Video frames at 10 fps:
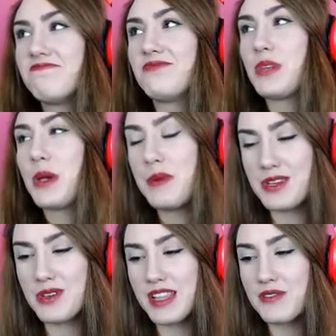I'm gonna be
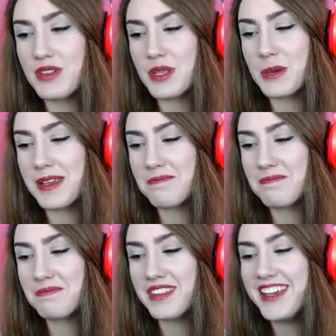doing that for a little bit.
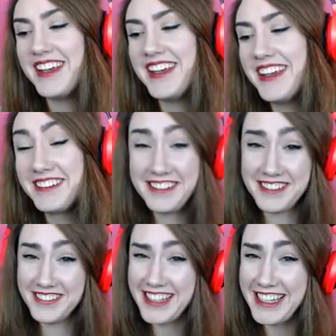No
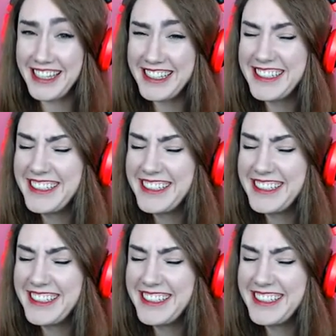lie.